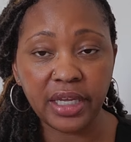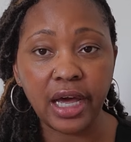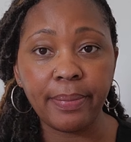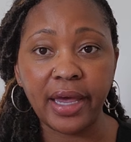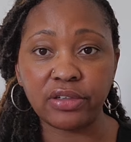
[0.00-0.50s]

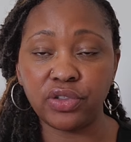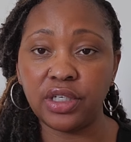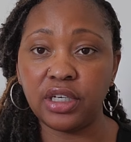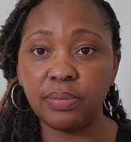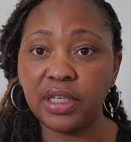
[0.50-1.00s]
I'm actually
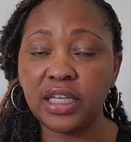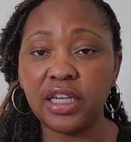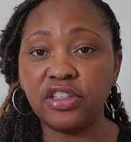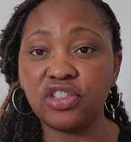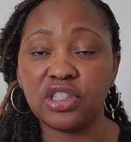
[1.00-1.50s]
going to be
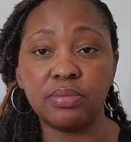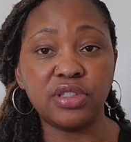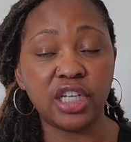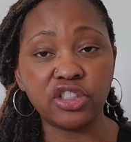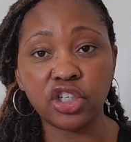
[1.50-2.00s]
getting just some
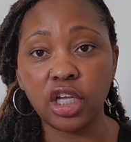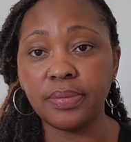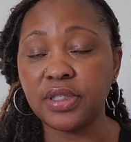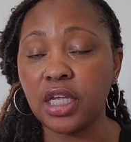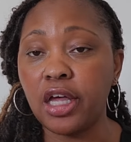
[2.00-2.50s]

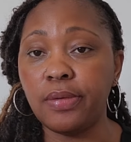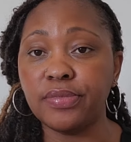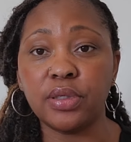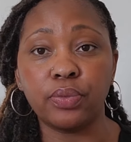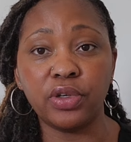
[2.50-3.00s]
touch-ups,
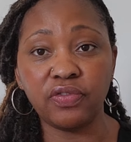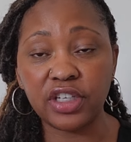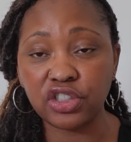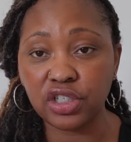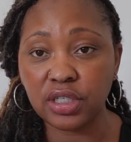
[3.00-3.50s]
some
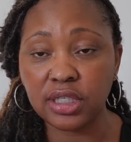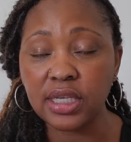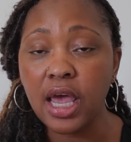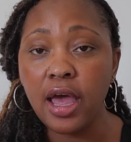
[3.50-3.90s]
revisions,